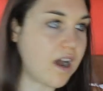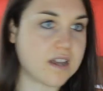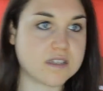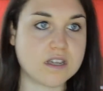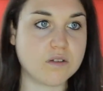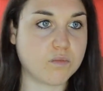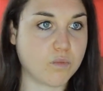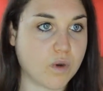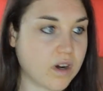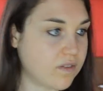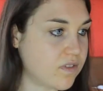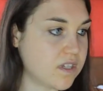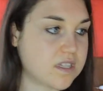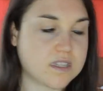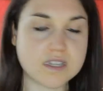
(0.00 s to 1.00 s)
I said, what if
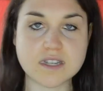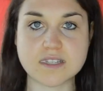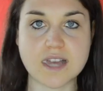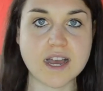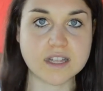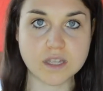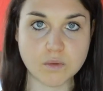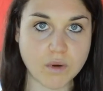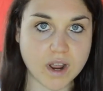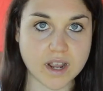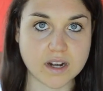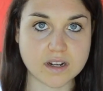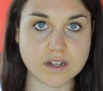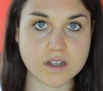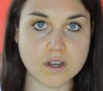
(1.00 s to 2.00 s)
this is exactly
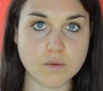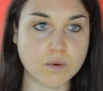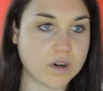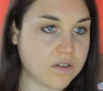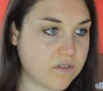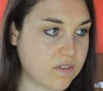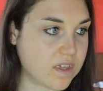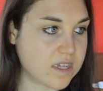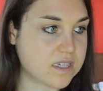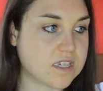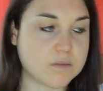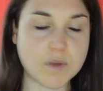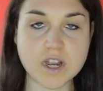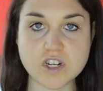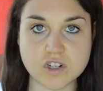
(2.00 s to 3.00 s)
right? What if this is
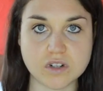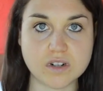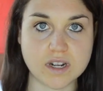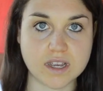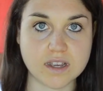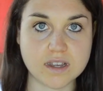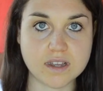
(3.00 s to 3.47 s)
my journey?